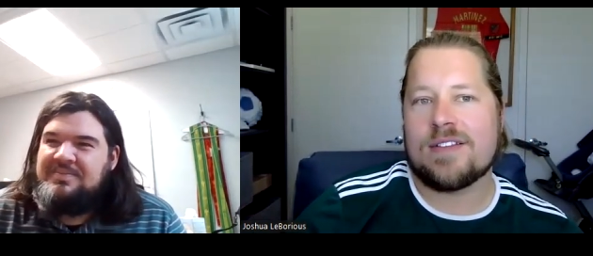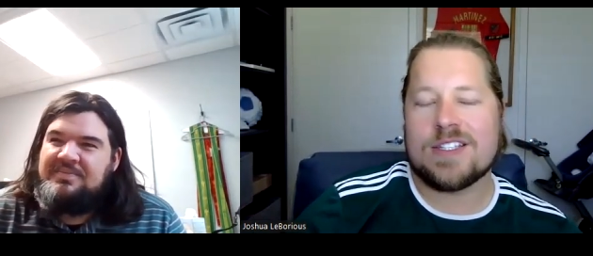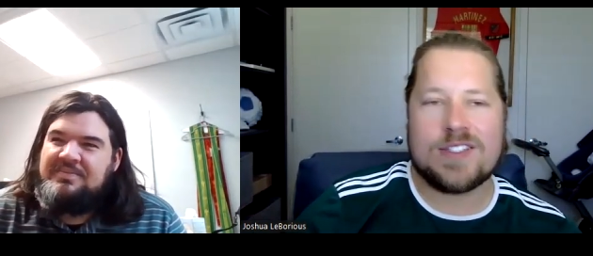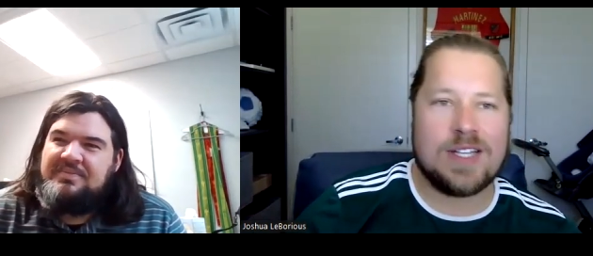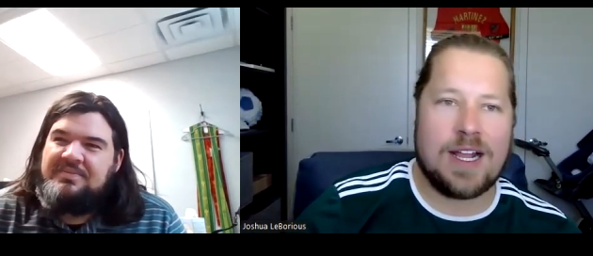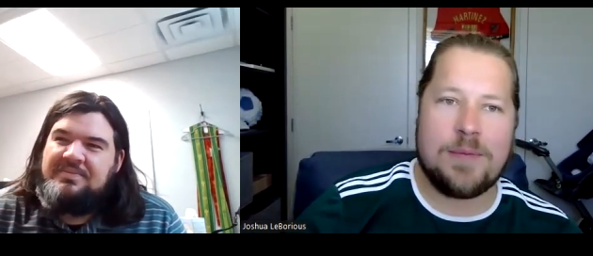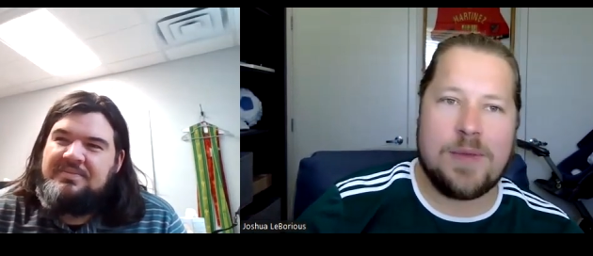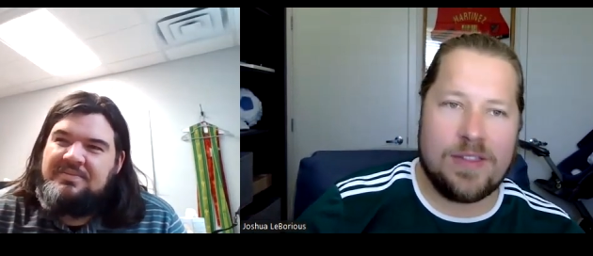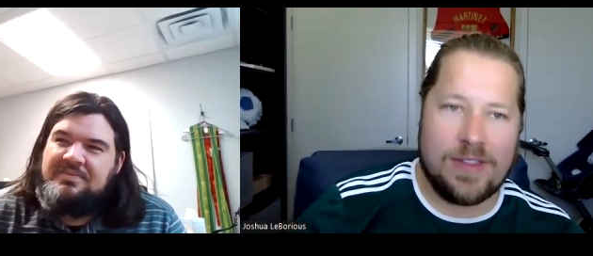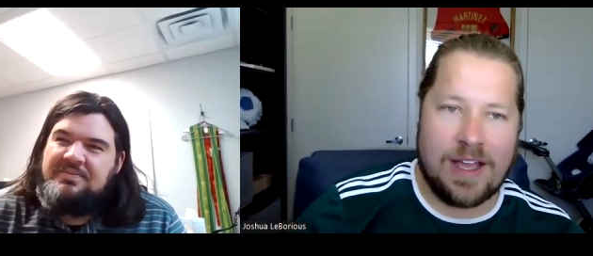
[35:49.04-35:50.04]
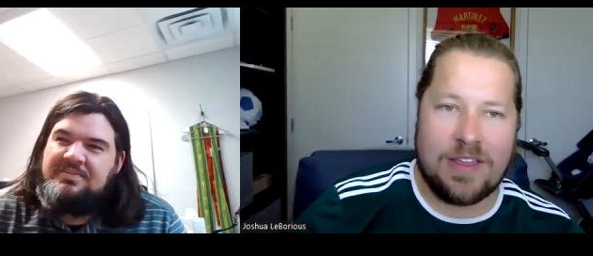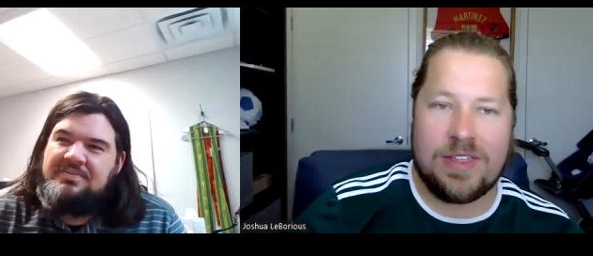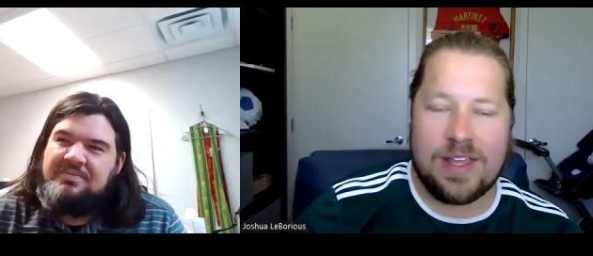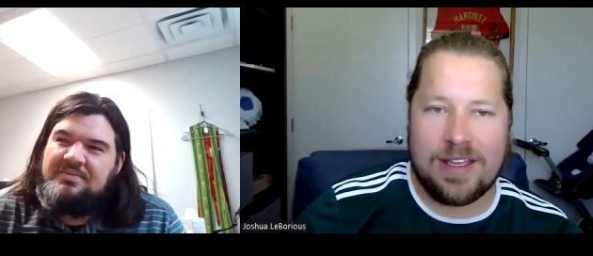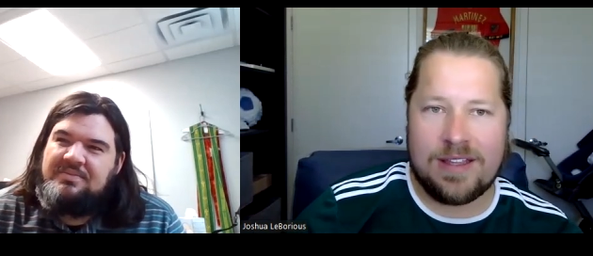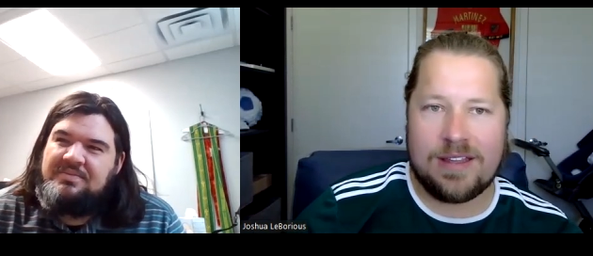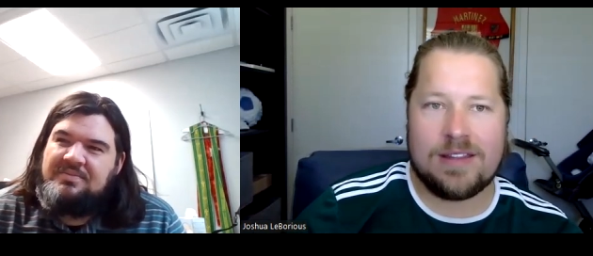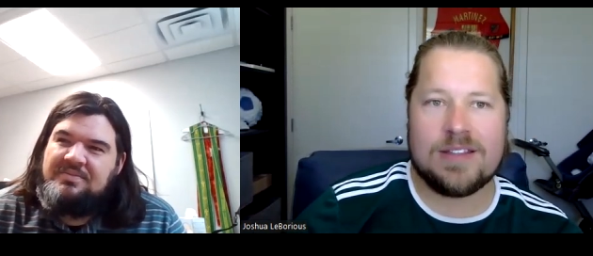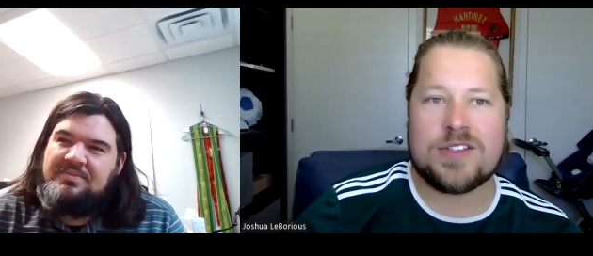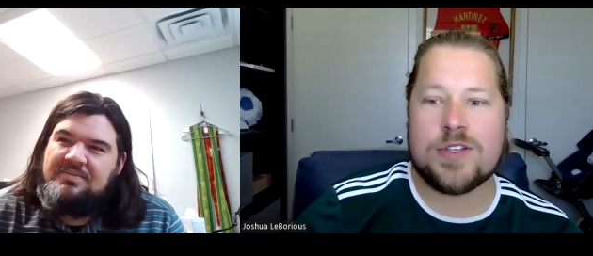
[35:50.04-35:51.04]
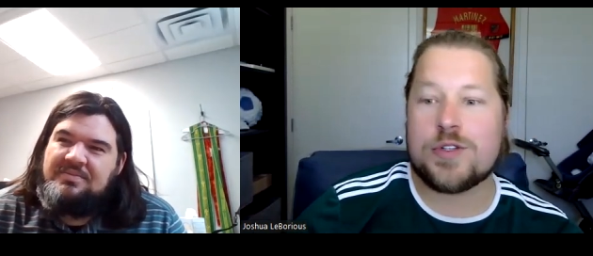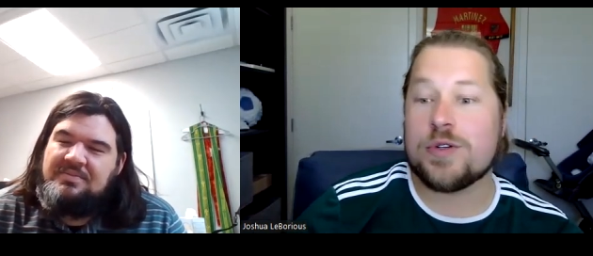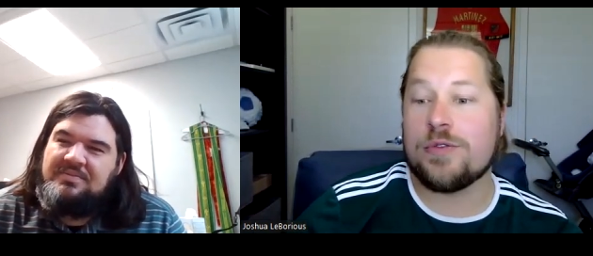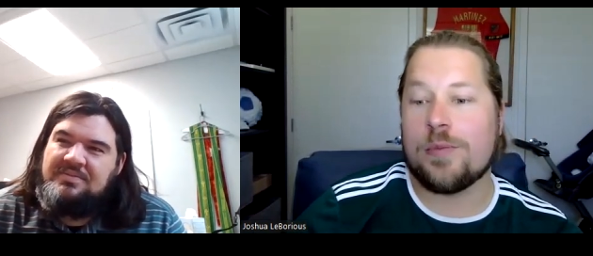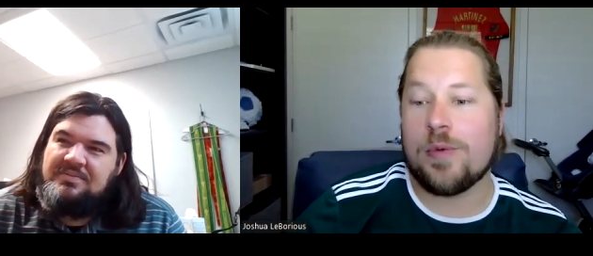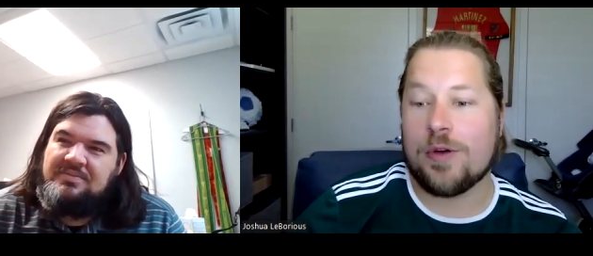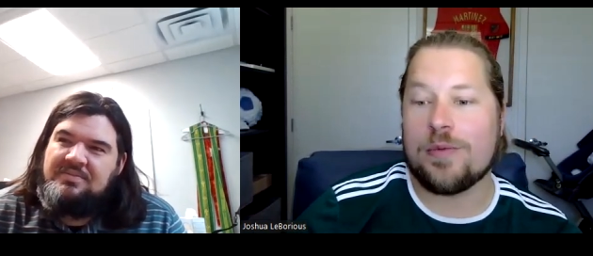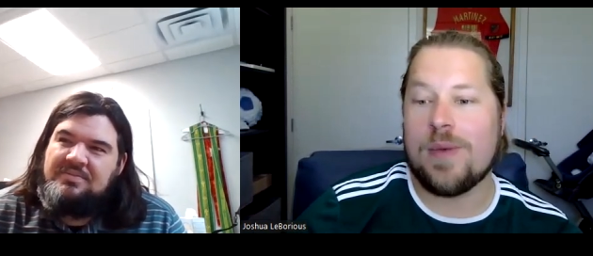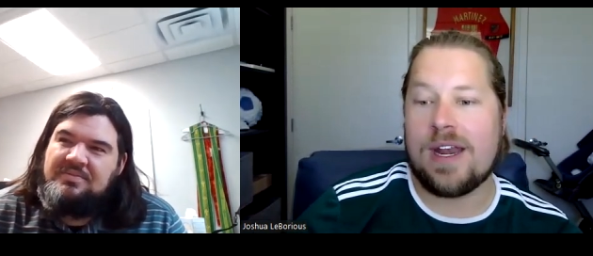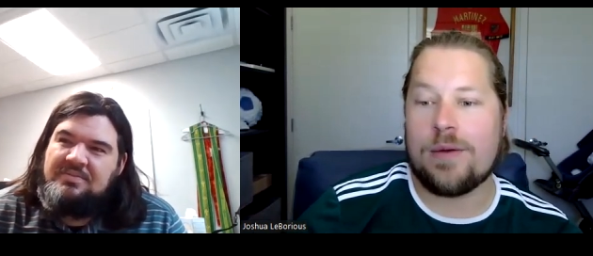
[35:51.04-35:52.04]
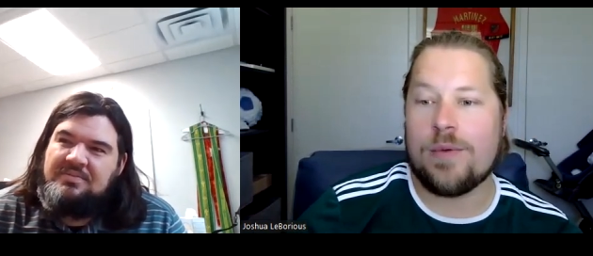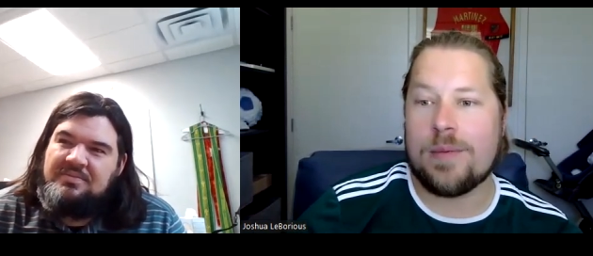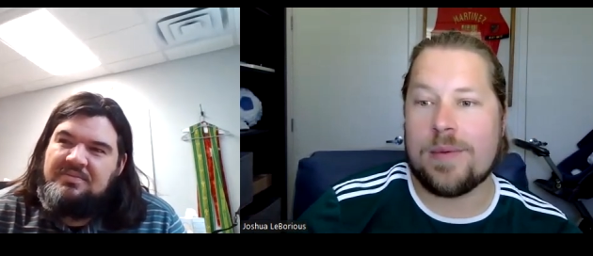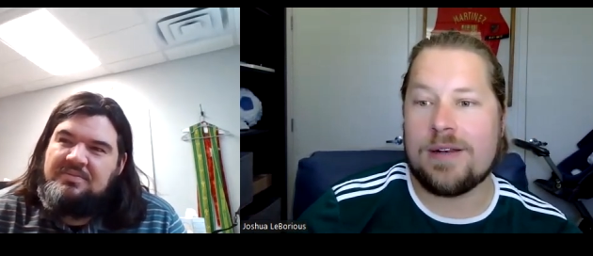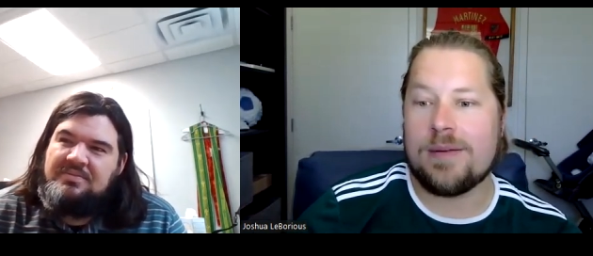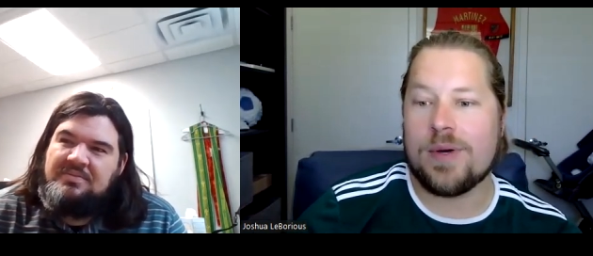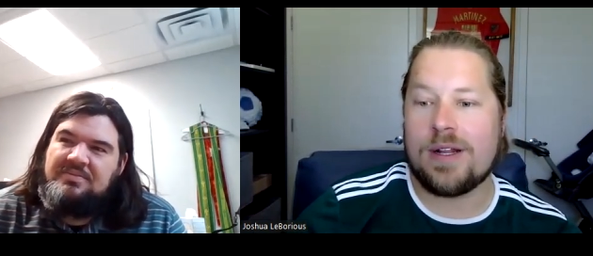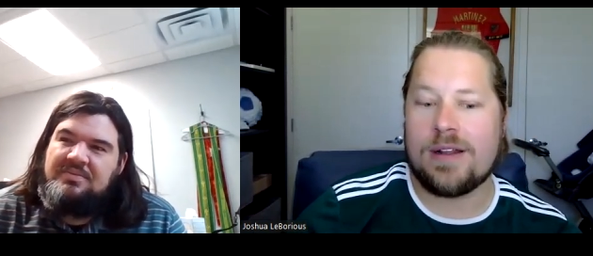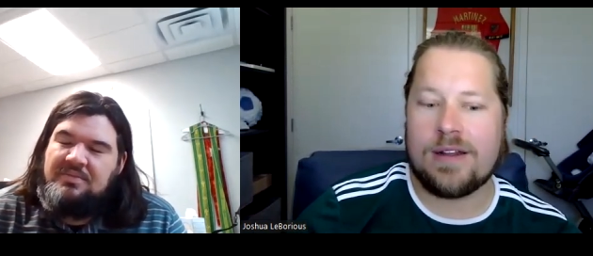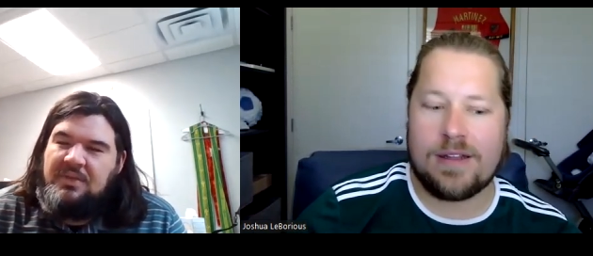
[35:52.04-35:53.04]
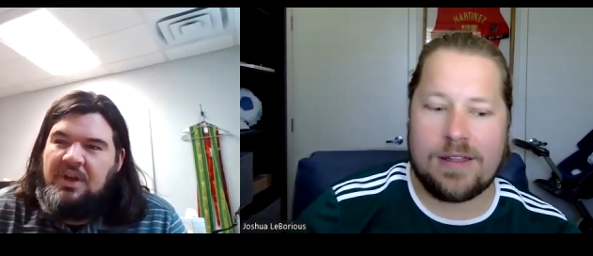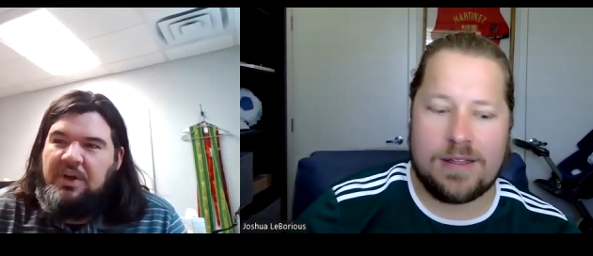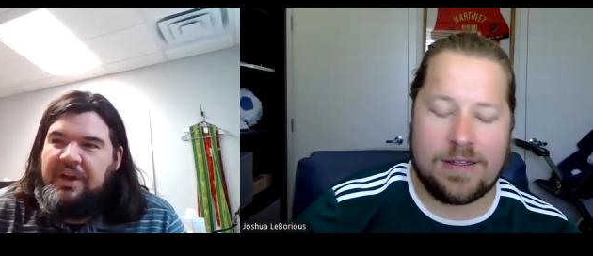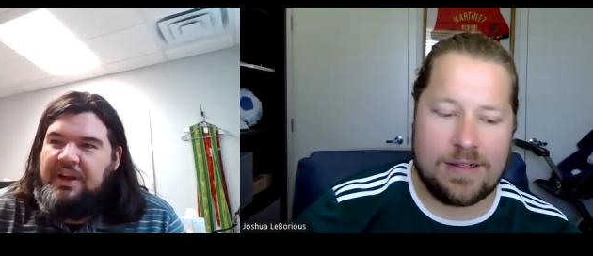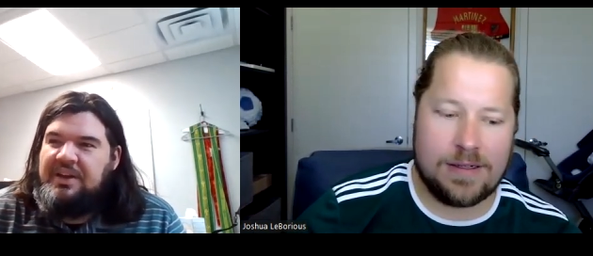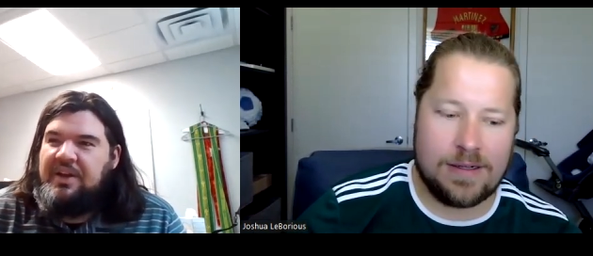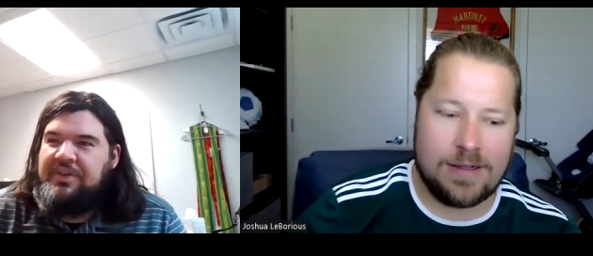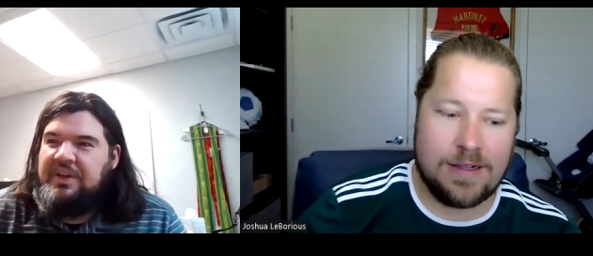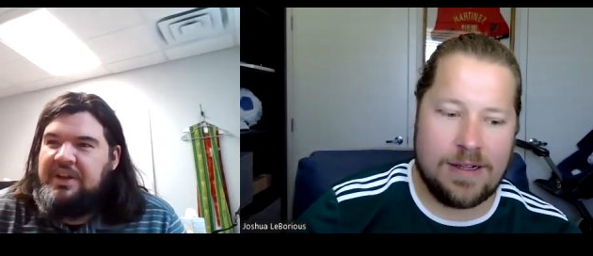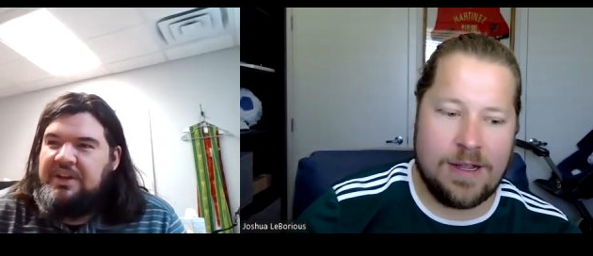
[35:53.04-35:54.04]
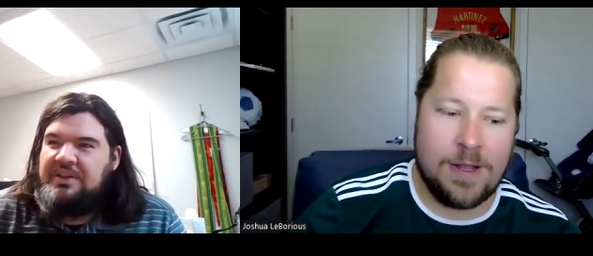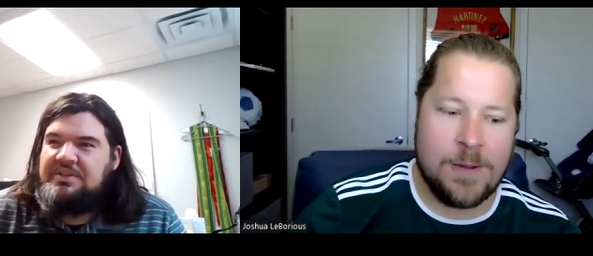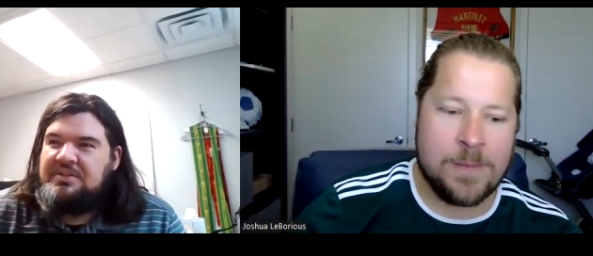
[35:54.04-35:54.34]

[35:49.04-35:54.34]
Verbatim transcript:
Speaker 1: this I I think this is true for both men and women, but
Speaker 2: oh yeah, definitely